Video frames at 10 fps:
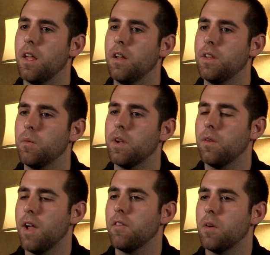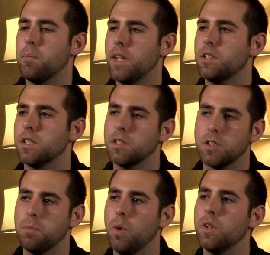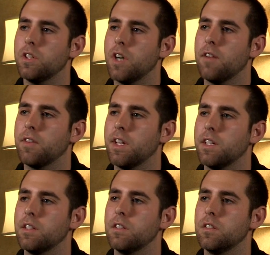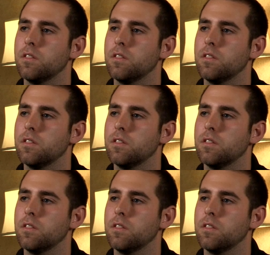Then we have our basic just pulley drive kit